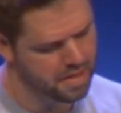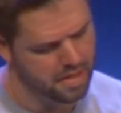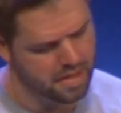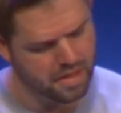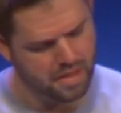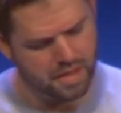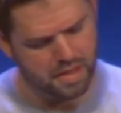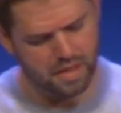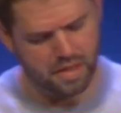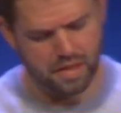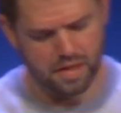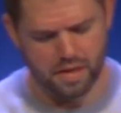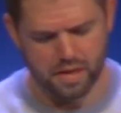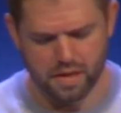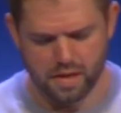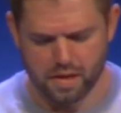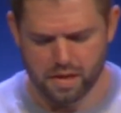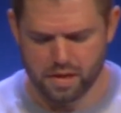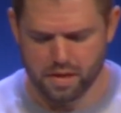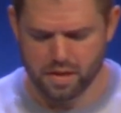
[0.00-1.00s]

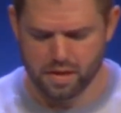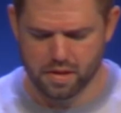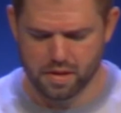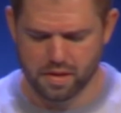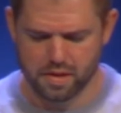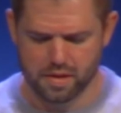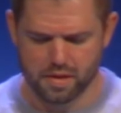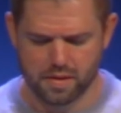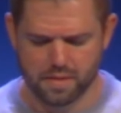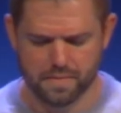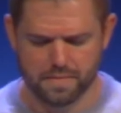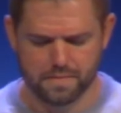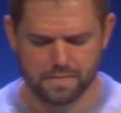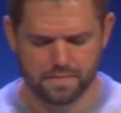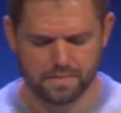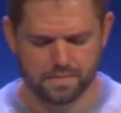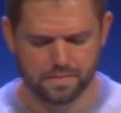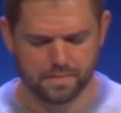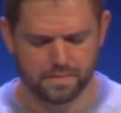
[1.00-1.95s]
Nothing is said.